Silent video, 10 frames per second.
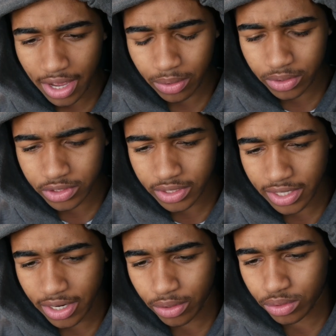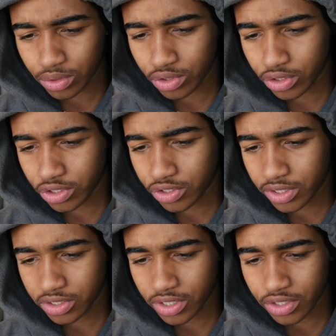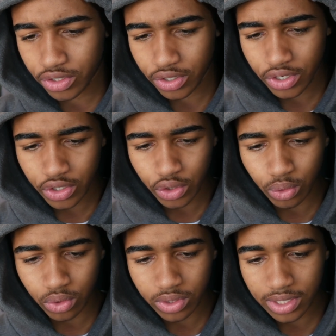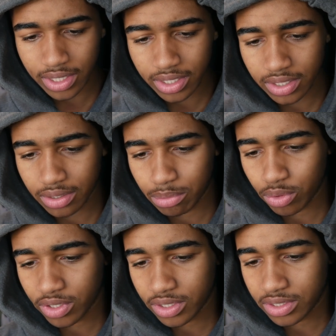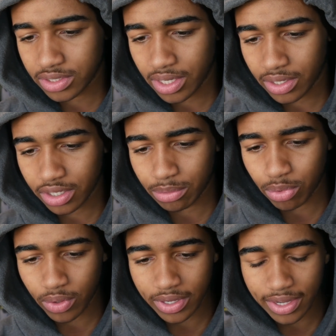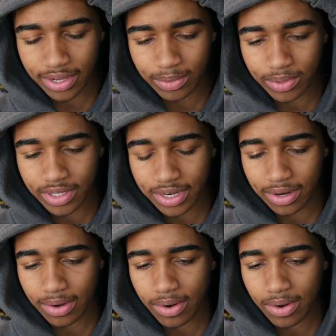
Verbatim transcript: I don't understand how you're transgender. You look like a boy and sound like a boy. I don't get it.